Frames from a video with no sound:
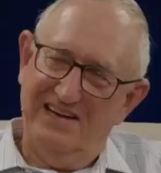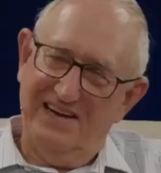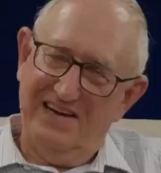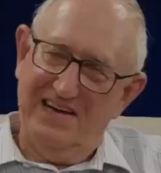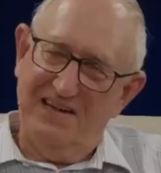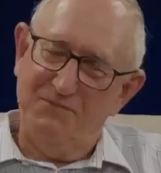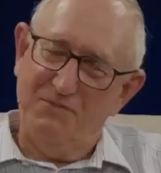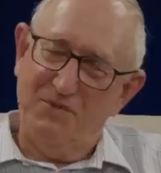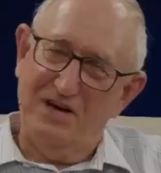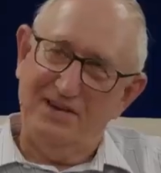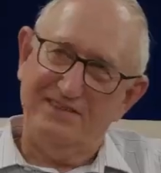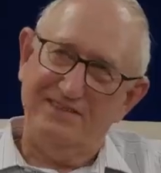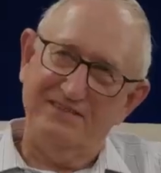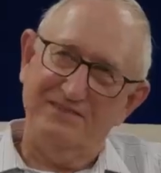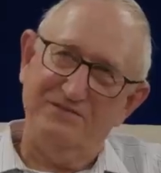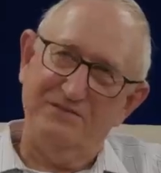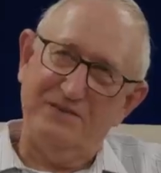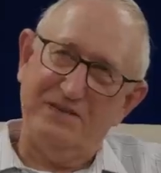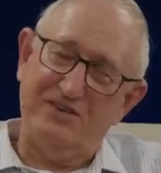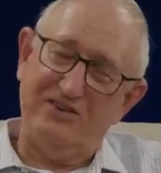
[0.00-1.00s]
Hi,
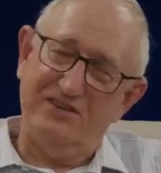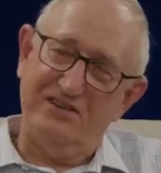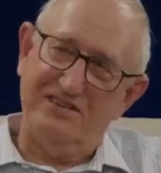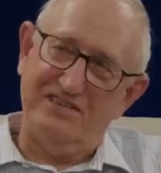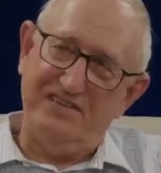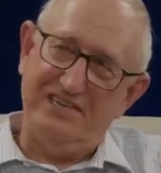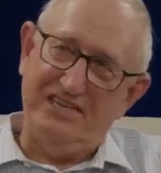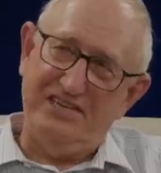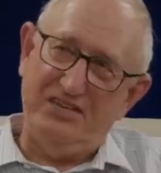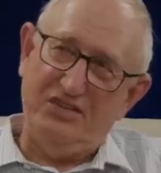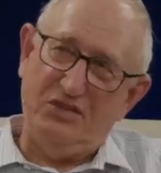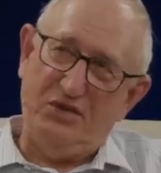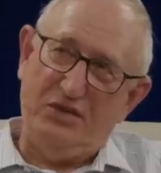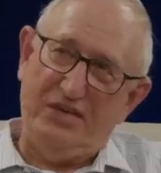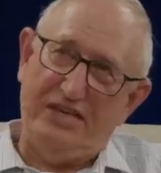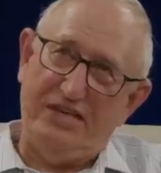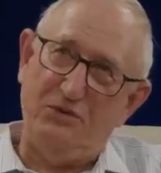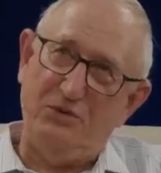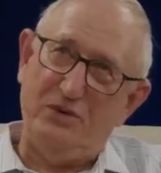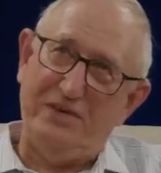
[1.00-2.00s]
Martin. We're
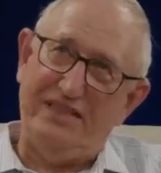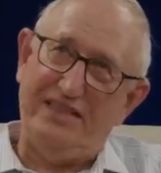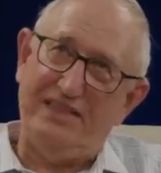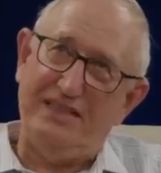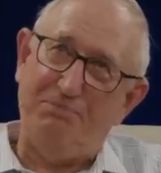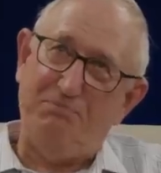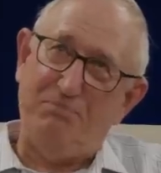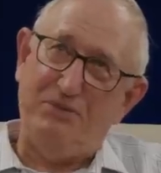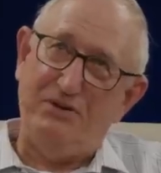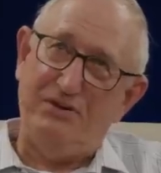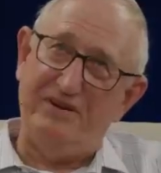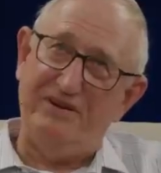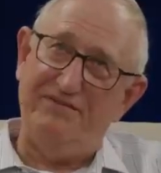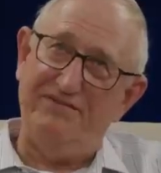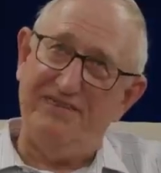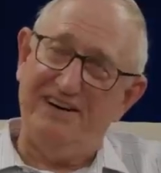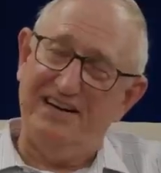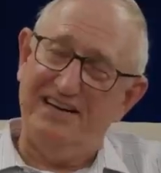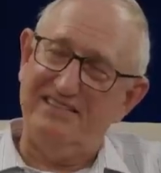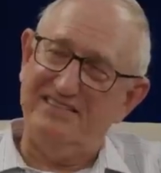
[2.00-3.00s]
continuing with
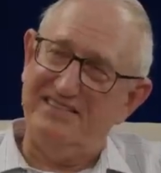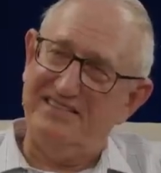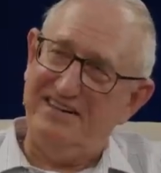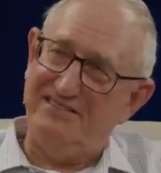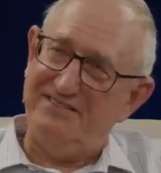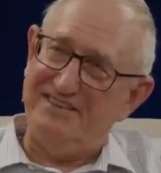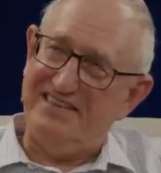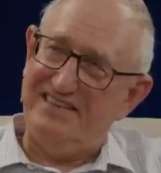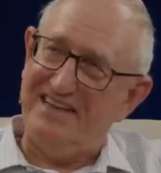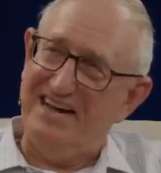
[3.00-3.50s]
Purified Seven